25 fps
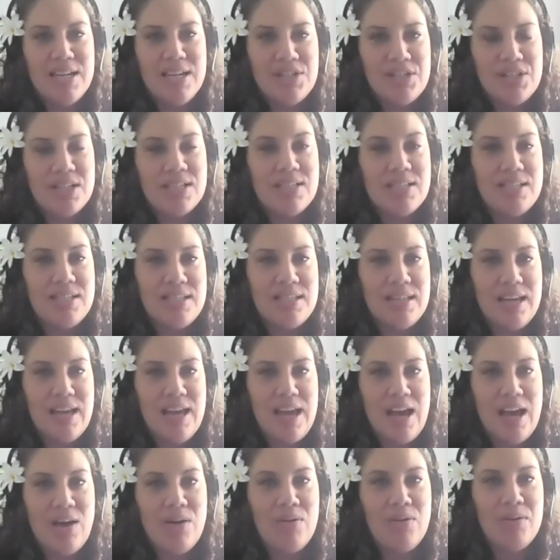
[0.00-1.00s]
just
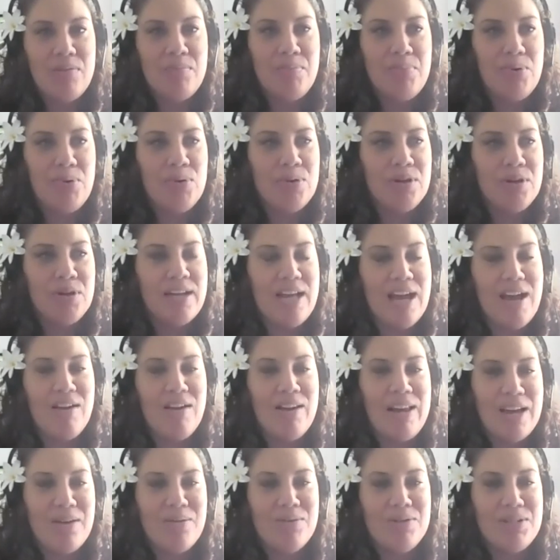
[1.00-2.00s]
how important our
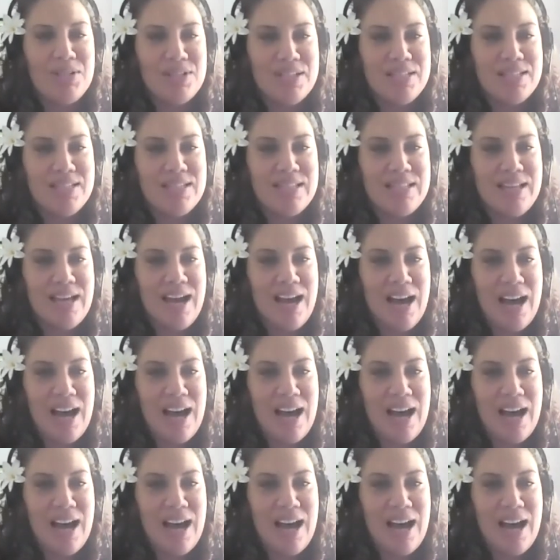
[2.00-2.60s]
languages